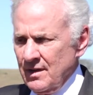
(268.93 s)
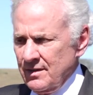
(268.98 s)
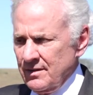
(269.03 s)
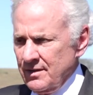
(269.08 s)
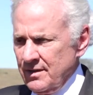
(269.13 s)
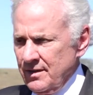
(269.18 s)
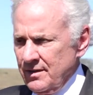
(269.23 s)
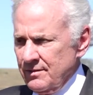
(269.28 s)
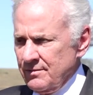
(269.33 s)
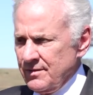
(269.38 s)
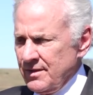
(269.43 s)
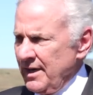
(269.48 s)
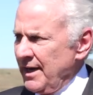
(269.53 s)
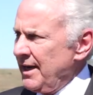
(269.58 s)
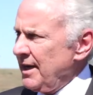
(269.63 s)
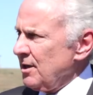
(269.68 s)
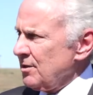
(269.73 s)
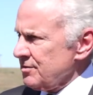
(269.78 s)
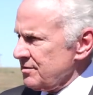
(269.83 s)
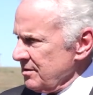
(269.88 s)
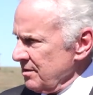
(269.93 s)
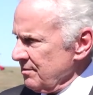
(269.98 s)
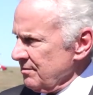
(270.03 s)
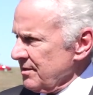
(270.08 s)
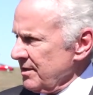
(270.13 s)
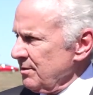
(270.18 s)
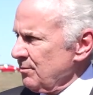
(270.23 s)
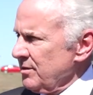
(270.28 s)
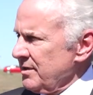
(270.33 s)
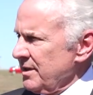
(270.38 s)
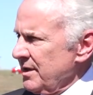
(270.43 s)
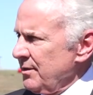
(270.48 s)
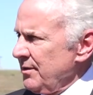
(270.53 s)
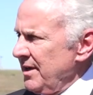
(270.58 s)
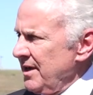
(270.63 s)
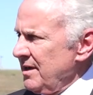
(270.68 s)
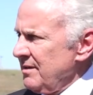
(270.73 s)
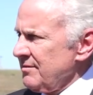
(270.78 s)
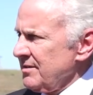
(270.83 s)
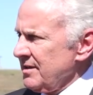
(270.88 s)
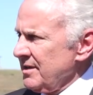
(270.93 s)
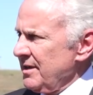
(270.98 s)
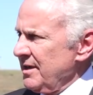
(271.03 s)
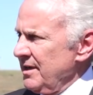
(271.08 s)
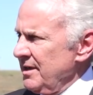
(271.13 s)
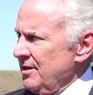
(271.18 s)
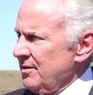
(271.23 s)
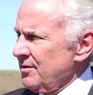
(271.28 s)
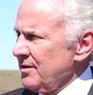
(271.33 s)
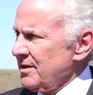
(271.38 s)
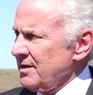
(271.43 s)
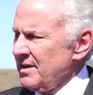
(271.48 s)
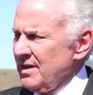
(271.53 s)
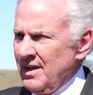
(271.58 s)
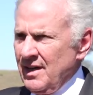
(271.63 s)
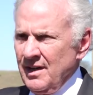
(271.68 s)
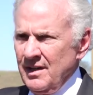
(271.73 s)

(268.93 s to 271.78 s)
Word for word: The the House on when they were having their hearing,